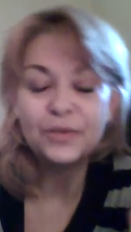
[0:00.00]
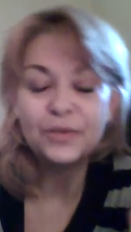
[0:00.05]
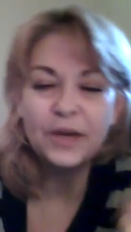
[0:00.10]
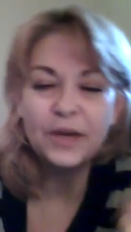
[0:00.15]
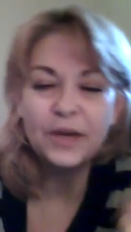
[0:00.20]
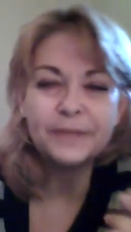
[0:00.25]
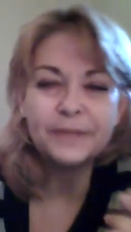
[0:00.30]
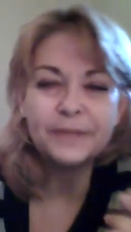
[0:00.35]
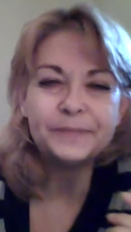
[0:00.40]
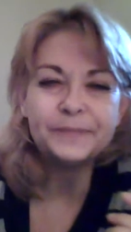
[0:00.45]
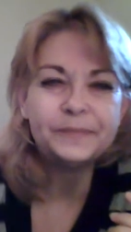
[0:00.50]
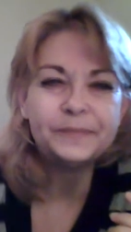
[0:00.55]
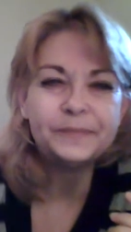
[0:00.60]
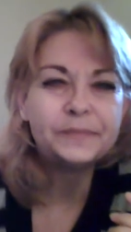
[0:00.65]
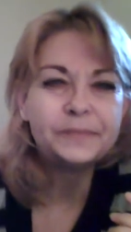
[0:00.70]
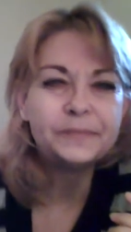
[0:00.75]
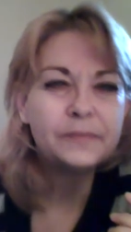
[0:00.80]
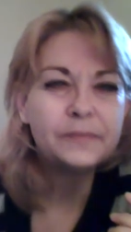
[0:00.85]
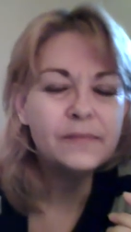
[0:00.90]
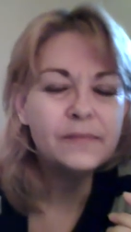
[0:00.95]
why.
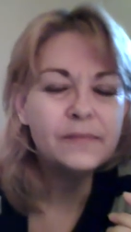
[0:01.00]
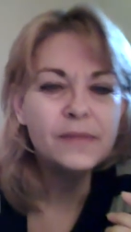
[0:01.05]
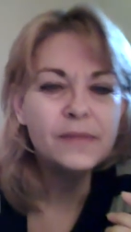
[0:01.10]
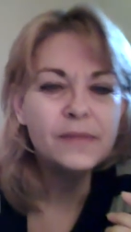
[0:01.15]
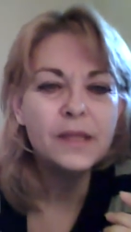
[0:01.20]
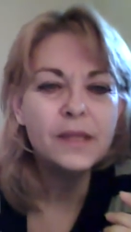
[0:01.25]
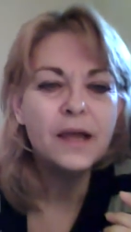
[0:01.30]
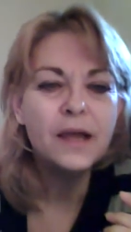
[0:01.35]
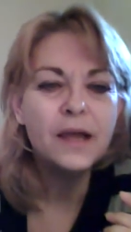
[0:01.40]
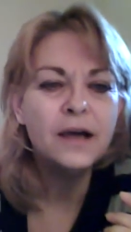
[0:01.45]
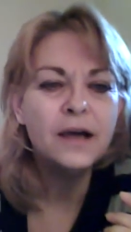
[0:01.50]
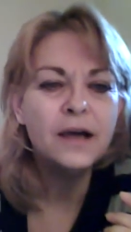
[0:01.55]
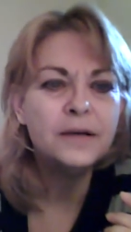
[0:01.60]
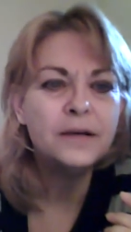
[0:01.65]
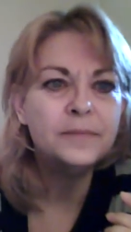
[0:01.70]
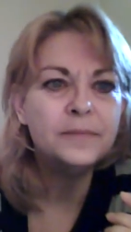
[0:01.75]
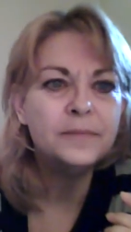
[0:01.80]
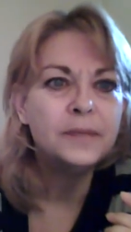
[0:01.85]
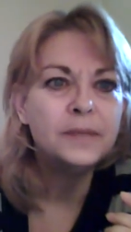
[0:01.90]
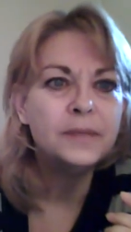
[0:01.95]

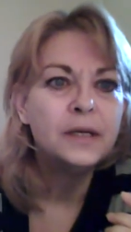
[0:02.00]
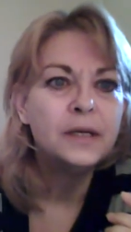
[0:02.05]
Um,